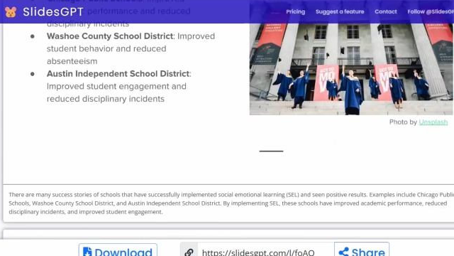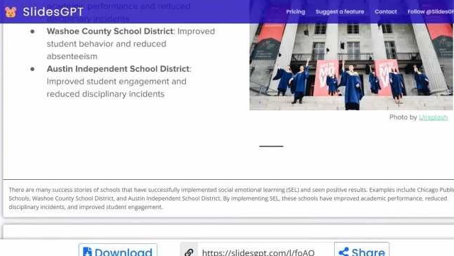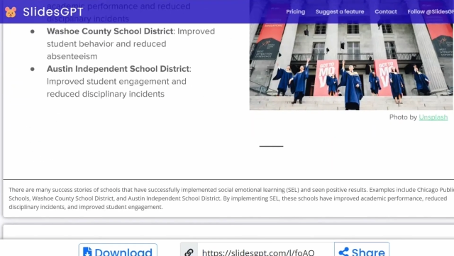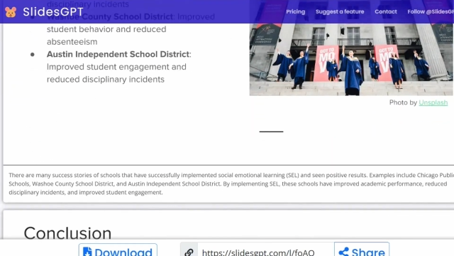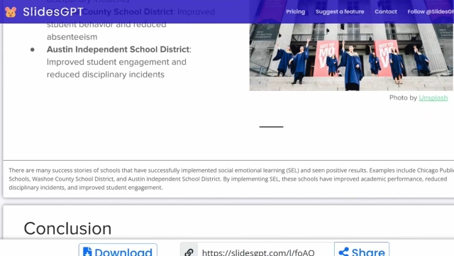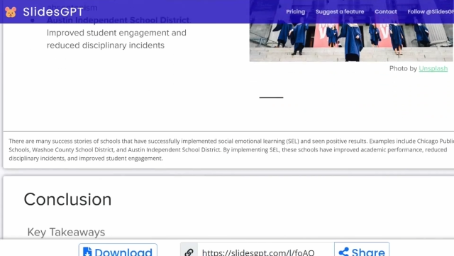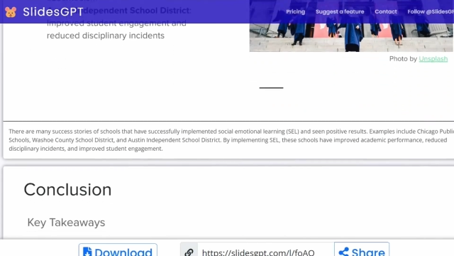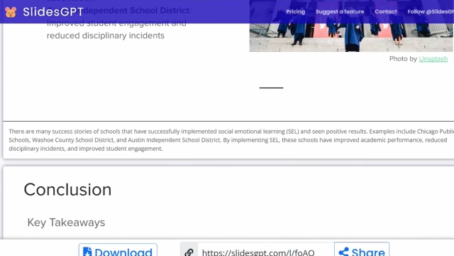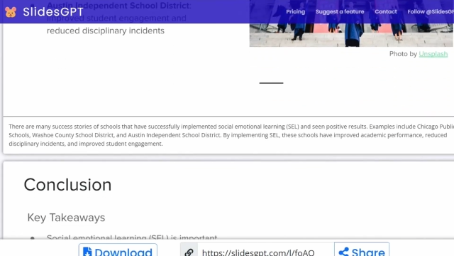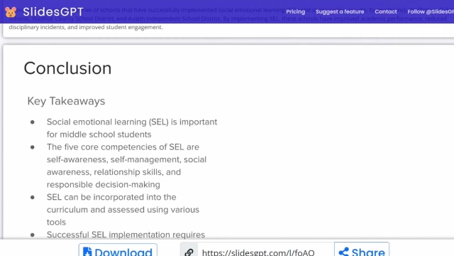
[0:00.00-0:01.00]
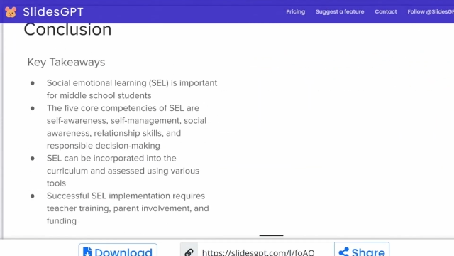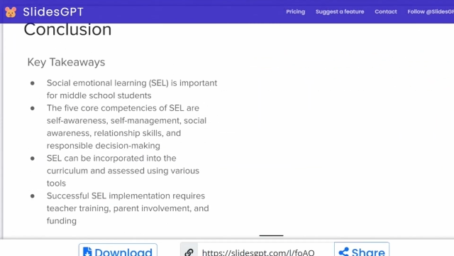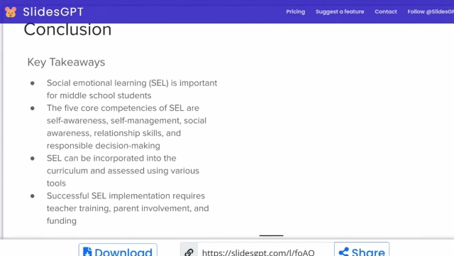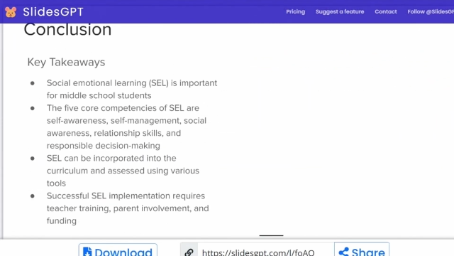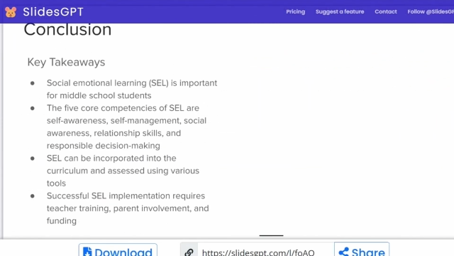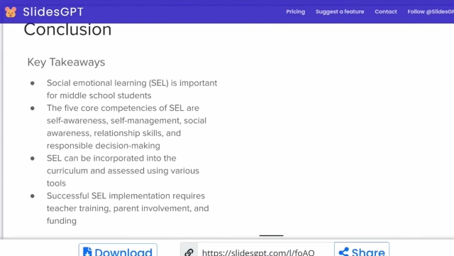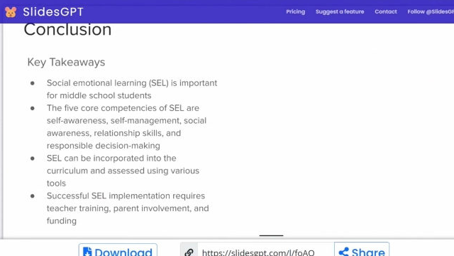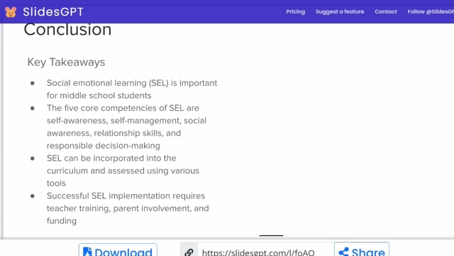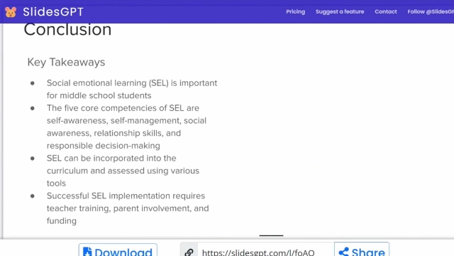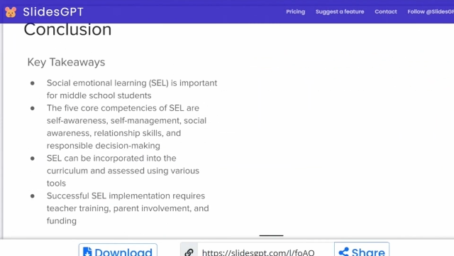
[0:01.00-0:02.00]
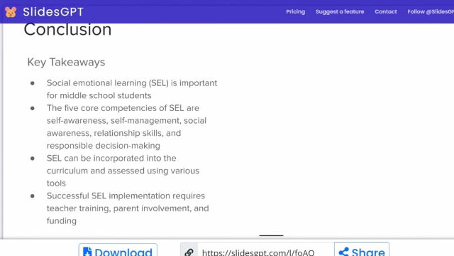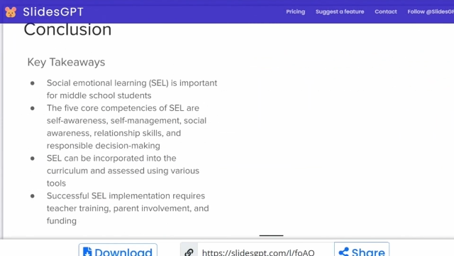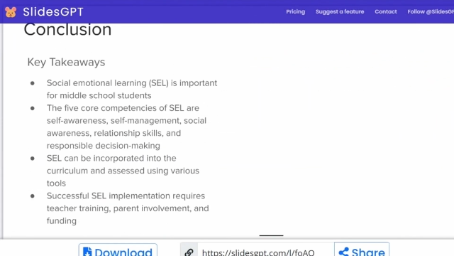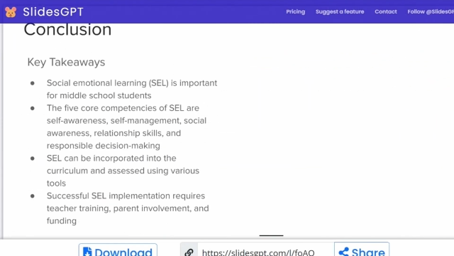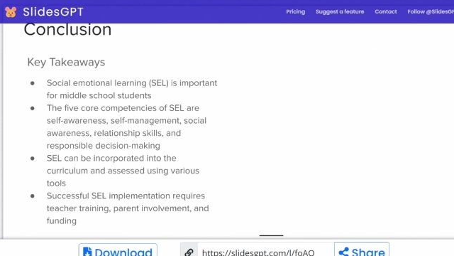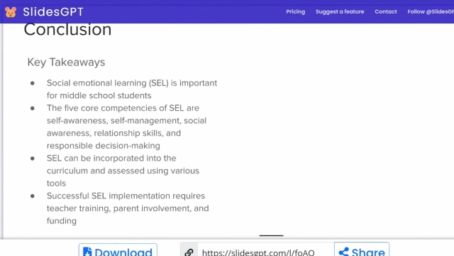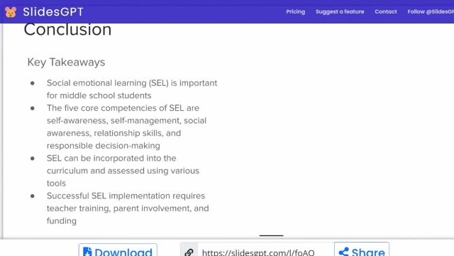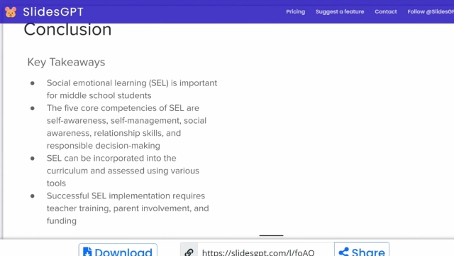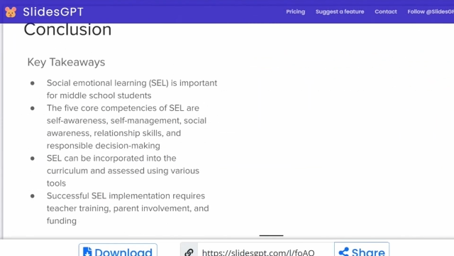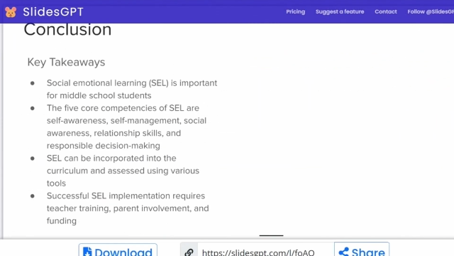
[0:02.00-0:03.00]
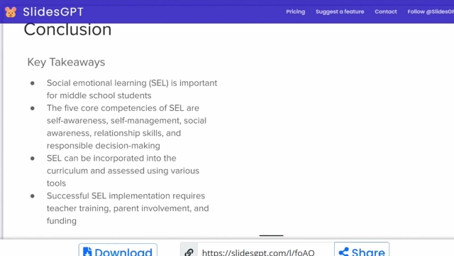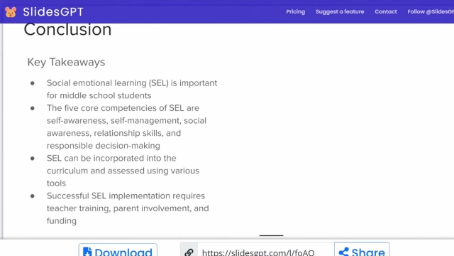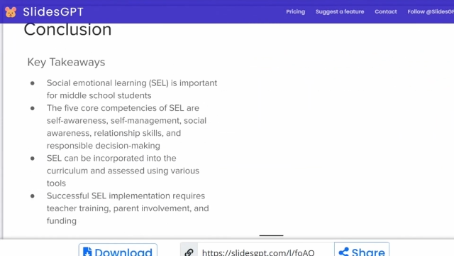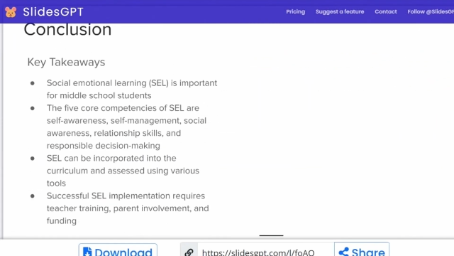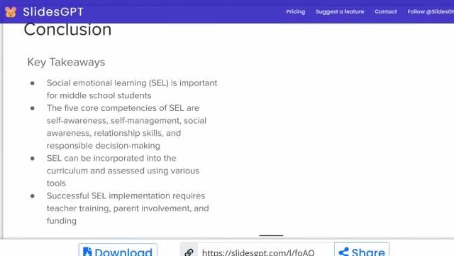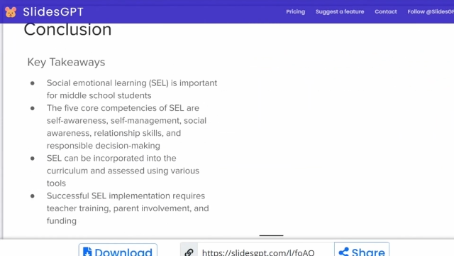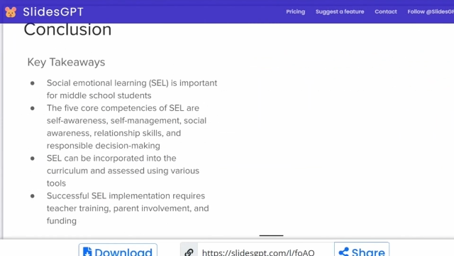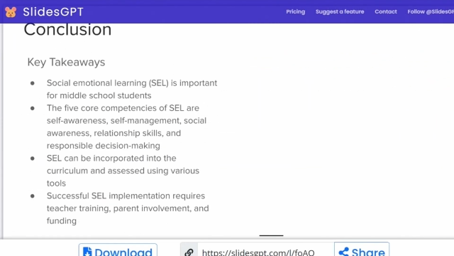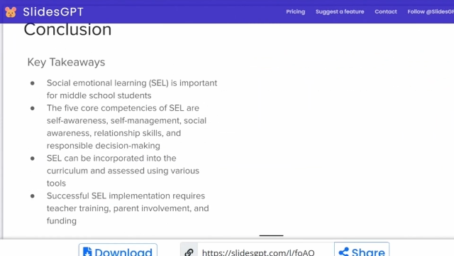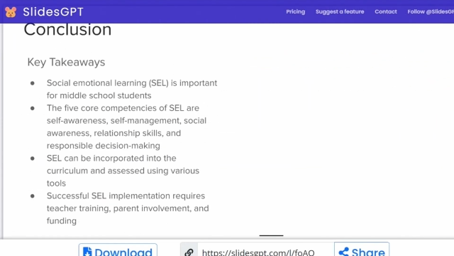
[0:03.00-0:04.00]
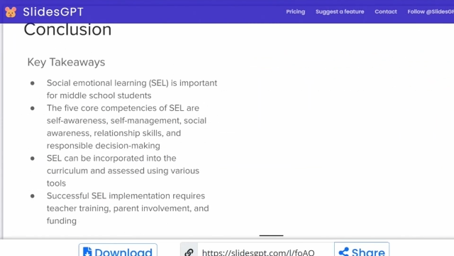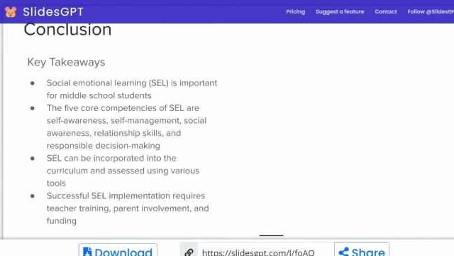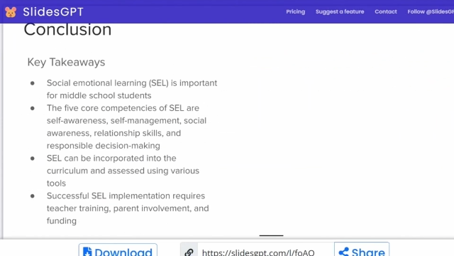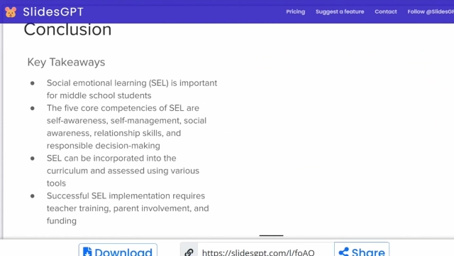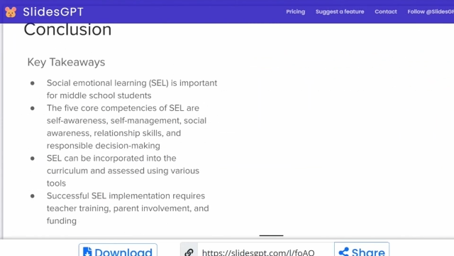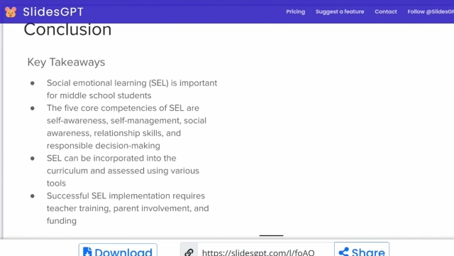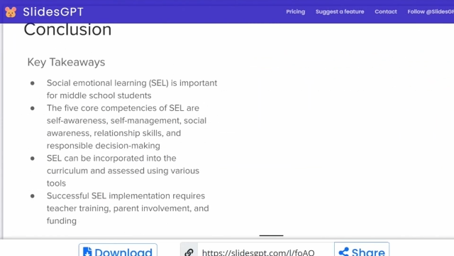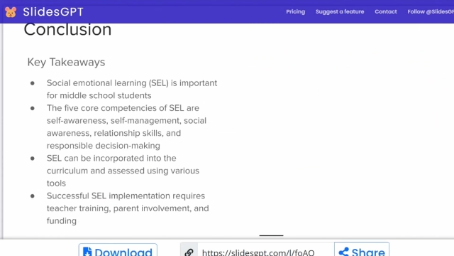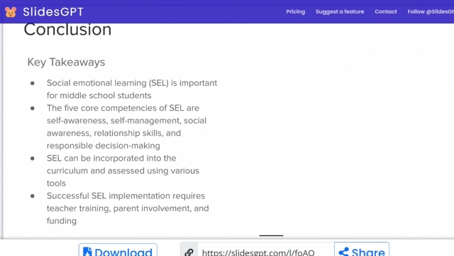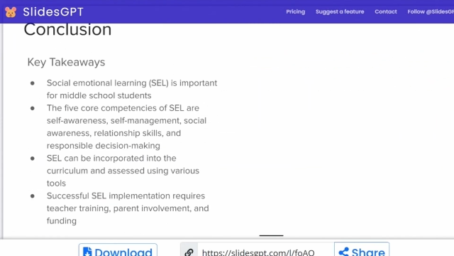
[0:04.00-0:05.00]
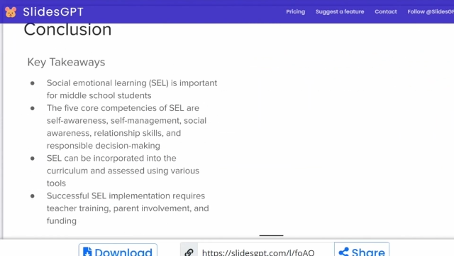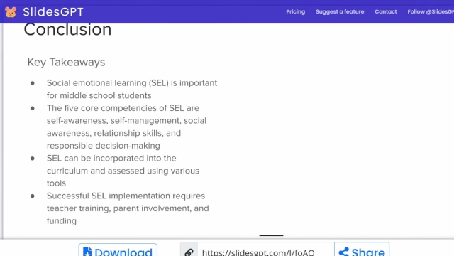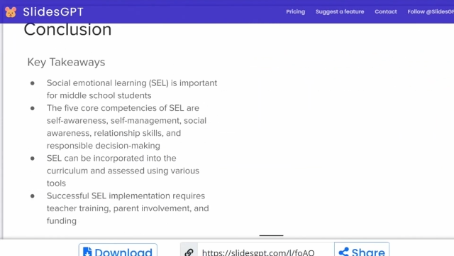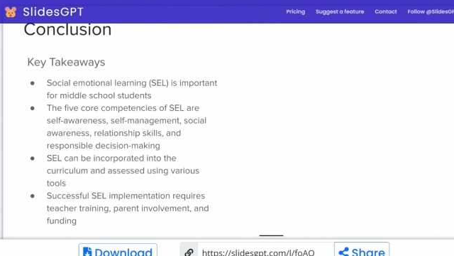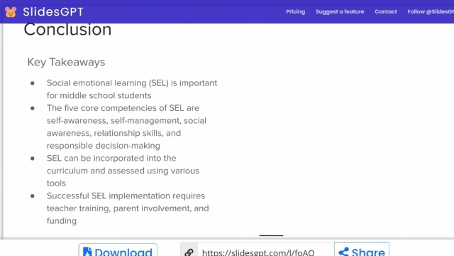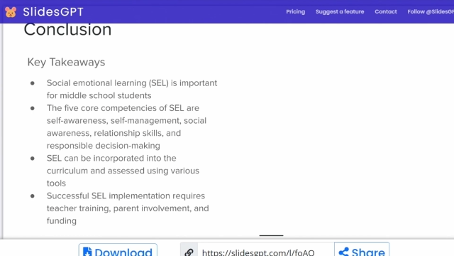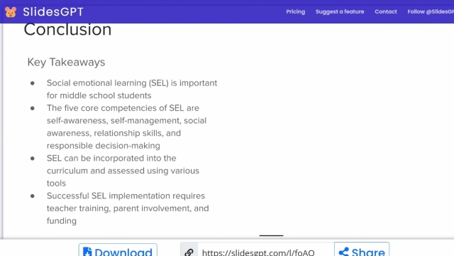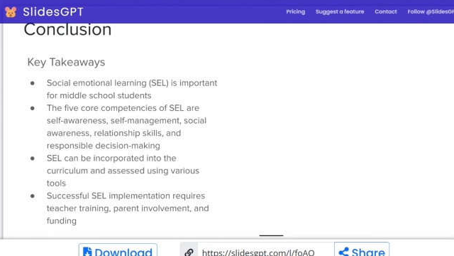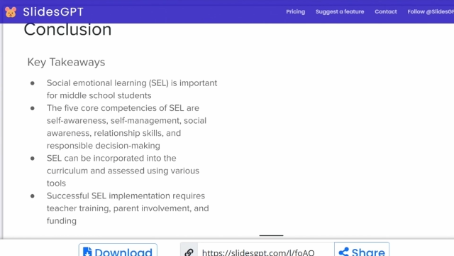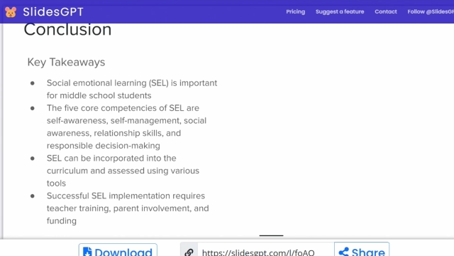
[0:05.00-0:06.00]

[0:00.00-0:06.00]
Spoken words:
[unreadable: no face in view]